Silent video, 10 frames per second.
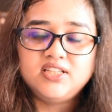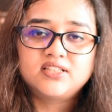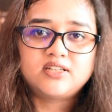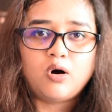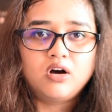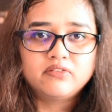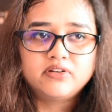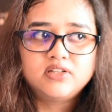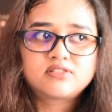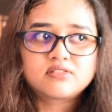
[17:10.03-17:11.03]
either
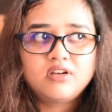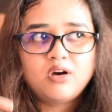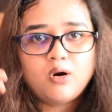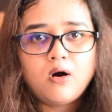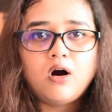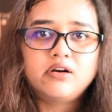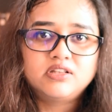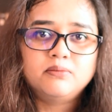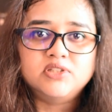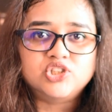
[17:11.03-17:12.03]
Hogwarts or
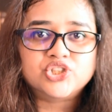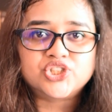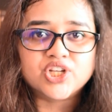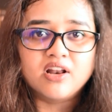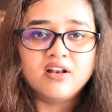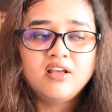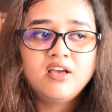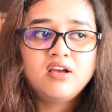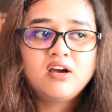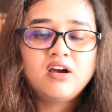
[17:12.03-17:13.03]
the magician,
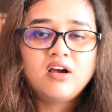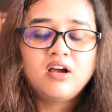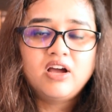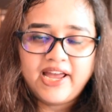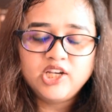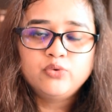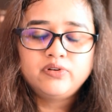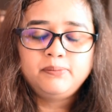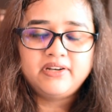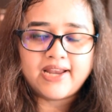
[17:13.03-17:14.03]
and you
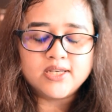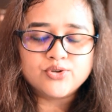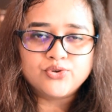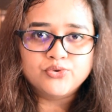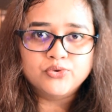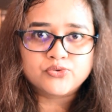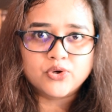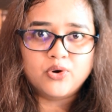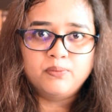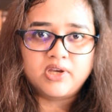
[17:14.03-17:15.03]
would be right to do
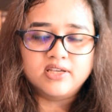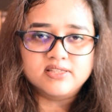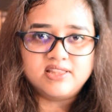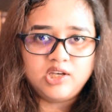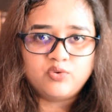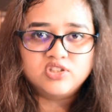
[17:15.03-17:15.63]
so, because then you